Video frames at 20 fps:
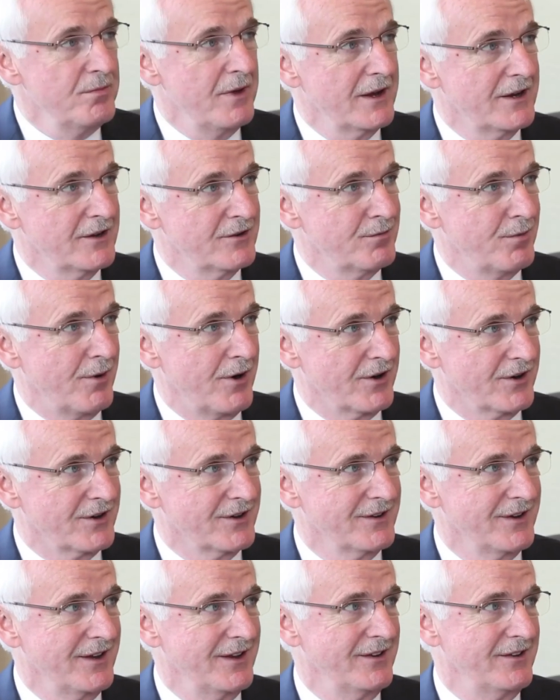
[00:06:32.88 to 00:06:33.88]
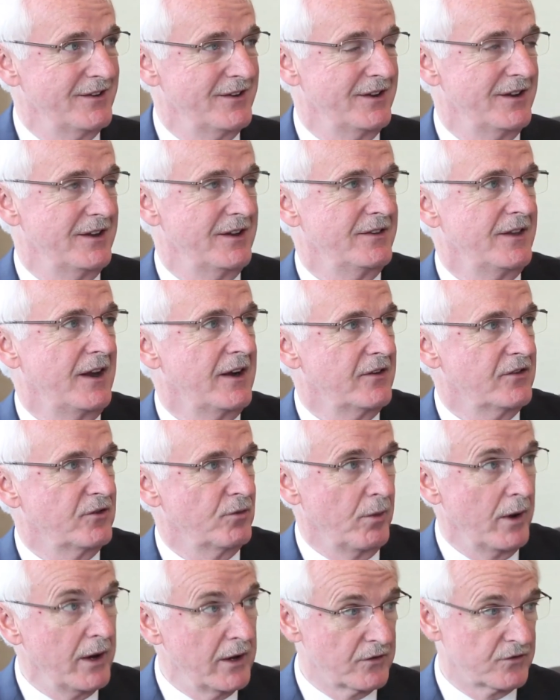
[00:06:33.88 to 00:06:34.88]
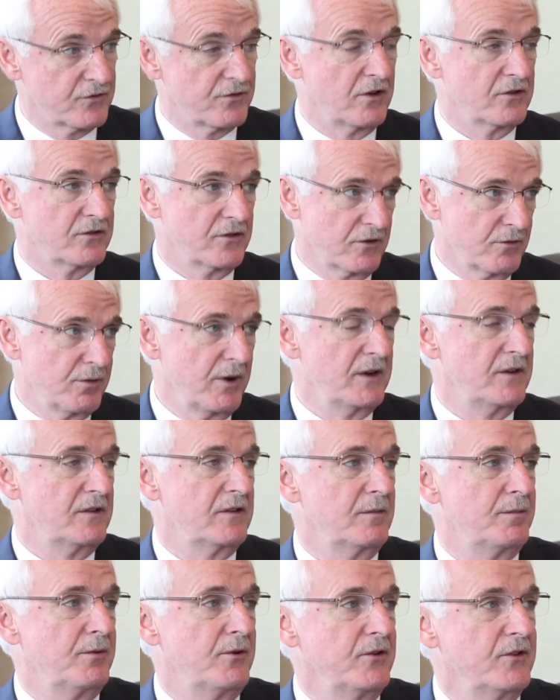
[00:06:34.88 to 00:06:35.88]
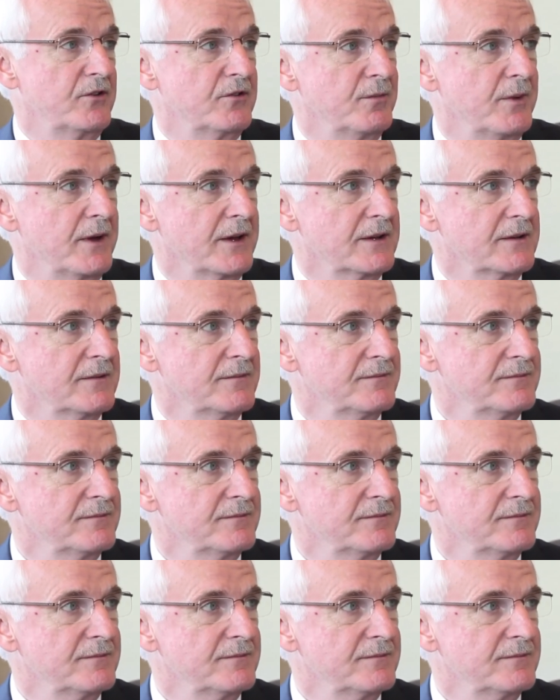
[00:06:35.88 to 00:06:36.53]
make it work. And that is the way it's structured, quite to the point you make.